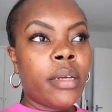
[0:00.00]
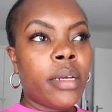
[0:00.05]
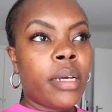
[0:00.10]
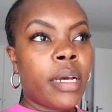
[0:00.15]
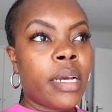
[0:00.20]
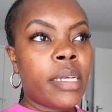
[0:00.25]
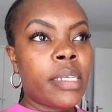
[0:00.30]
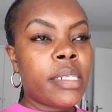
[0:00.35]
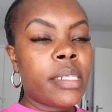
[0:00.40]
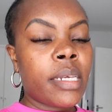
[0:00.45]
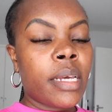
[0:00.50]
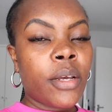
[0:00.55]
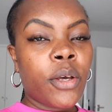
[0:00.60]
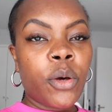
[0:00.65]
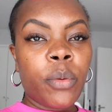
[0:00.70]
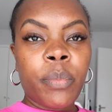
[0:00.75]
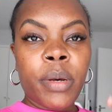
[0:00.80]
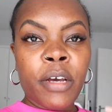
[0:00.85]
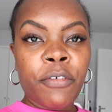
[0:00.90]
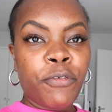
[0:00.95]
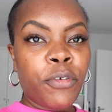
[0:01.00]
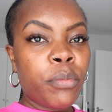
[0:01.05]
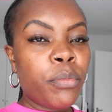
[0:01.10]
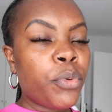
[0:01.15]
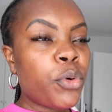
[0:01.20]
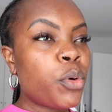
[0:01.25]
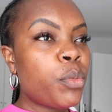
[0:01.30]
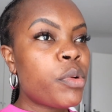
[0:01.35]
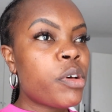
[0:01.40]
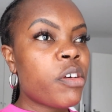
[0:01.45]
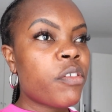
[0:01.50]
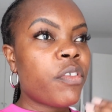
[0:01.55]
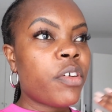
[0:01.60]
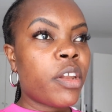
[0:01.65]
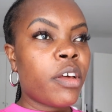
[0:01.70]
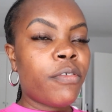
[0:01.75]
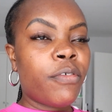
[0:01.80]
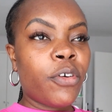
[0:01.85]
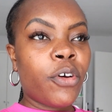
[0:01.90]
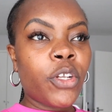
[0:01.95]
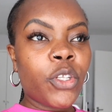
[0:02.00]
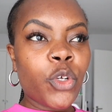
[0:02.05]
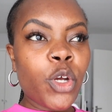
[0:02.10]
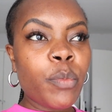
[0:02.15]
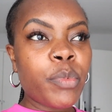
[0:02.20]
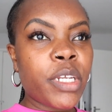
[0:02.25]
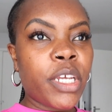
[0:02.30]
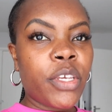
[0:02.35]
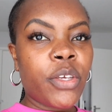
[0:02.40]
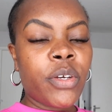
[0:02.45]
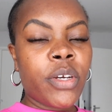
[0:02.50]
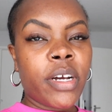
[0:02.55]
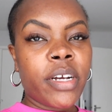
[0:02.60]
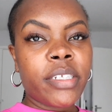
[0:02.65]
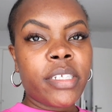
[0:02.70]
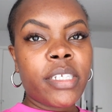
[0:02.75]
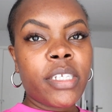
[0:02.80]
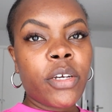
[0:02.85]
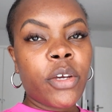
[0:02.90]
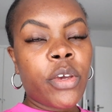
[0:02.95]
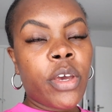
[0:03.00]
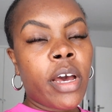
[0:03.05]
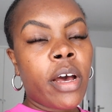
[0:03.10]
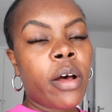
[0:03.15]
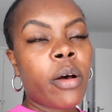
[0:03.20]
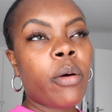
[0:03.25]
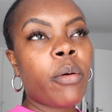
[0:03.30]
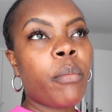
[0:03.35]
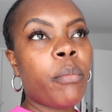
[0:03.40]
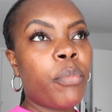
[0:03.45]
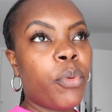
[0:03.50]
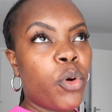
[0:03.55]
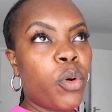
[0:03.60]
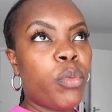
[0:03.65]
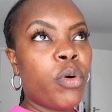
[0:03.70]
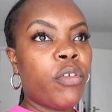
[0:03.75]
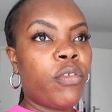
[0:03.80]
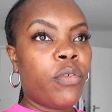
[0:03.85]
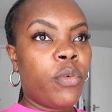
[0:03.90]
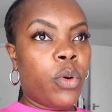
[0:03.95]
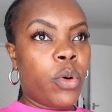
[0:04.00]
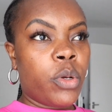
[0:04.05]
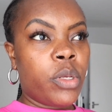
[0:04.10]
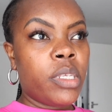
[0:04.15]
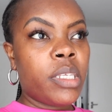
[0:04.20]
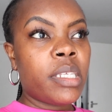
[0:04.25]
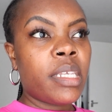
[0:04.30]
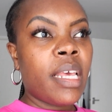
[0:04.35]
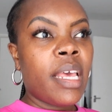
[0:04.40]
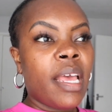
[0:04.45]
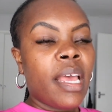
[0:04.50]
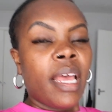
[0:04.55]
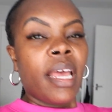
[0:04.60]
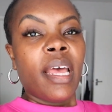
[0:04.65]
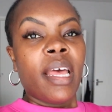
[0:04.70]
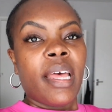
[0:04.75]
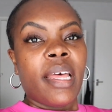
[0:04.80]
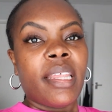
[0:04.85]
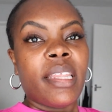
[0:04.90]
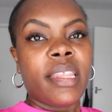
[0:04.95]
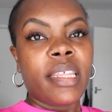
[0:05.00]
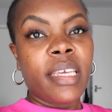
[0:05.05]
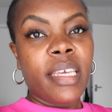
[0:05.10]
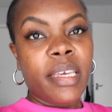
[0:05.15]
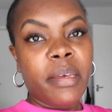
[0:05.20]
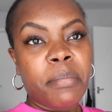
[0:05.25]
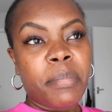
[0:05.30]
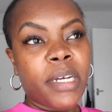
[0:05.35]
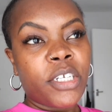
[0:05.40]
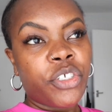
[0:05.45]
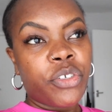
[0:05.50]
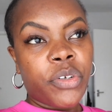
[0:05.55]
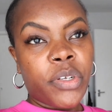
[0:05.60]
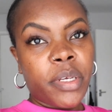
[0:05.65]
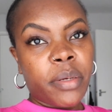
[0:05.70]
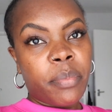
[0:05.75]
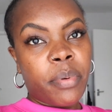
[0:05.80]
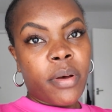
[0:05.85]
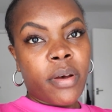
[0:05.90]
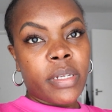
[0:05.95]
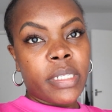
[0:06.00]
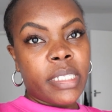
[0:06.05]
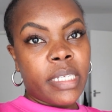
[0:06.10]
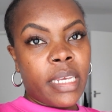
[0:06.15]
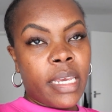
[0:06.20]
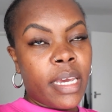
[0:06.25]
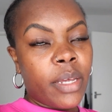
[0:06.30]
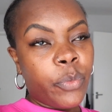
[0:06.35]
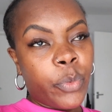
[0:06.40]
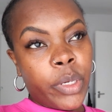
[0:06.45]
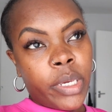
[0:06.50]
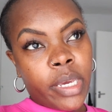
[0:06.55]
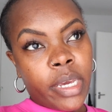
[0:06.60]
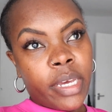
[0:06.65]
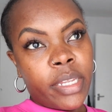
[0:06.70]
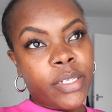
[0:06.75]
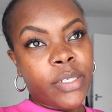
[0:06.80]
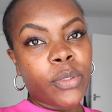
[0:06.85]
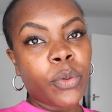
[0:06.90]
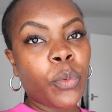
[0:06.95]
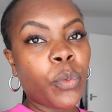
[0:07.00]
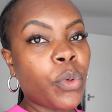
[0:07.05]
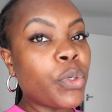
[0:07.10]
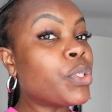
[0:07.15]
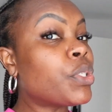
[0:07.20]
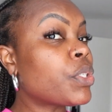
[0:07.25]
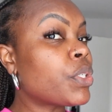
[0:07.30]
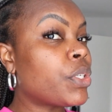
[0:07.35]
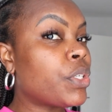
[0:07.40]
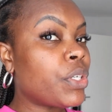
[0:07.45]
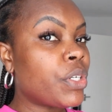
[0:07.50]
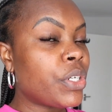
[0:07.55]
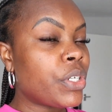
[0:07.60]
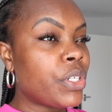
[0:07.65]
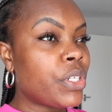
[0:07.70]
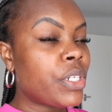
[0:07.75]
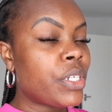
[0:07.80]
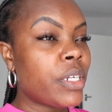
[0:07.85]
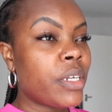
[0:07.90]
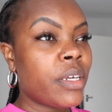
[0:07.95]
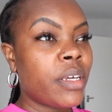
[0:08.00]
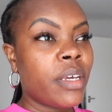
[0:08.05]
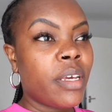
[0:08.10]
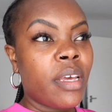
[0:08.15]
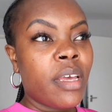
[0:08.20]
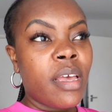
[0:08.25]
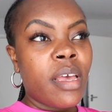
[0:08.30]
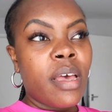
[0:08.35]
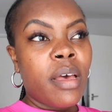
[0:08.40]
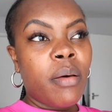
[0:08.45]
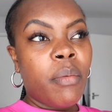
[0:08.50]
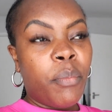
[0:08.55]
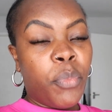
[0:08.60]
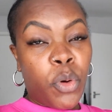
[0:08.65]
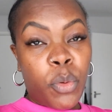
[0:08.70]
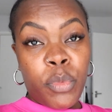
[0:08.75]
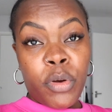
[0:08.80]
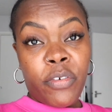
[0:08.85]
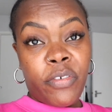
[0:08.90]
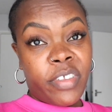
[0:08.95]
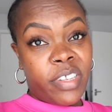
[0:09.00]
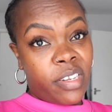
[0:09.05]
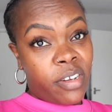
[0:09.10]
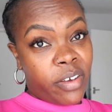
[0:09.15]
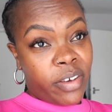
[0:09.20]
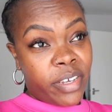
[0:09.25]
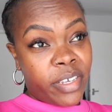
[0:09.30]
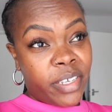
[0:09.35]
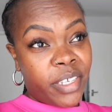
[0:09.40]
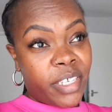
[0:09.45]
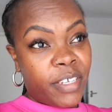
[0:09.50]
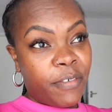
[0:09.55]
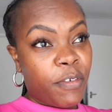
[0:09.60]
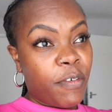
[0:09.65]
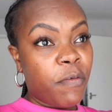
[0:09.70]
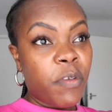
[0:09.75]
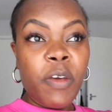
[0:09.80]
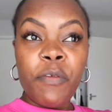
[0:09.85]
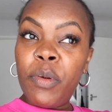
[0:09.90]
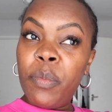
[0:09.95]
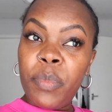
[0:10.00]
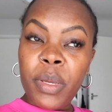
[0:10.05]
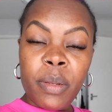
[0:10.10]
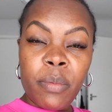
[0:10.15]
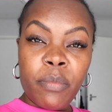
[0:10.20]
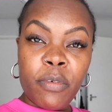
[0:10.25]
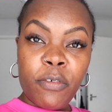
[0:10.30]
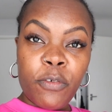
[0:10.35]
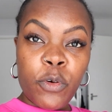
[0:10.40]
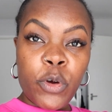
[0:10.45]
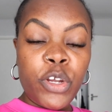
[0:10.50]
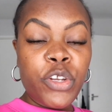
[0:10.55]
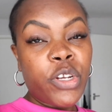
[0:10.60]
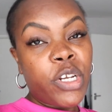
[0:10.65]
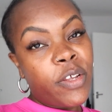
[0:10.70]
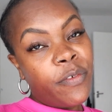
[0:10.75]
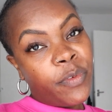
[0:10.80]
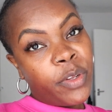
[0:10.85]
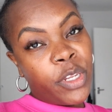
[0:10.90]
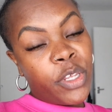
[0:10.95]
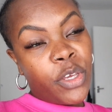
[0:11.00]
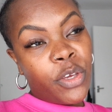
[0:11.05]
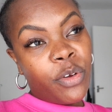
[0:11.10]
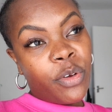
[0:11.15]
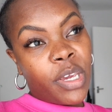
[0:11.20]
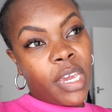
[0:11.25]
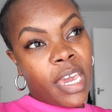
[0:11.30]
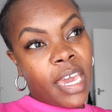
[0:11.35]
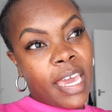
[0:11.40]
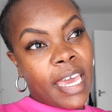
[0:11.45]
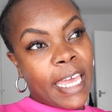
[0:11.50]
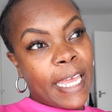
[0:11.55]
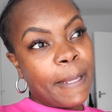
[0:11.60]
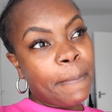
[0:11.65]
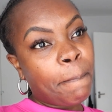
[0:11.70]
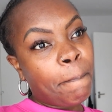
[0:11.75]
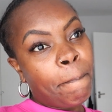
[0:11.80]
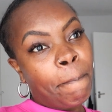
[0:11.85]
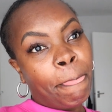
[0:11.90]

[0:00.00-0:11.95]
Guys, I got back from Bournemouth and I forgot to update you guys to tell you how Bournemouth was. The bachelorette party and weekend was good. Bournemouth is nice. If you've never been before and you live in the UK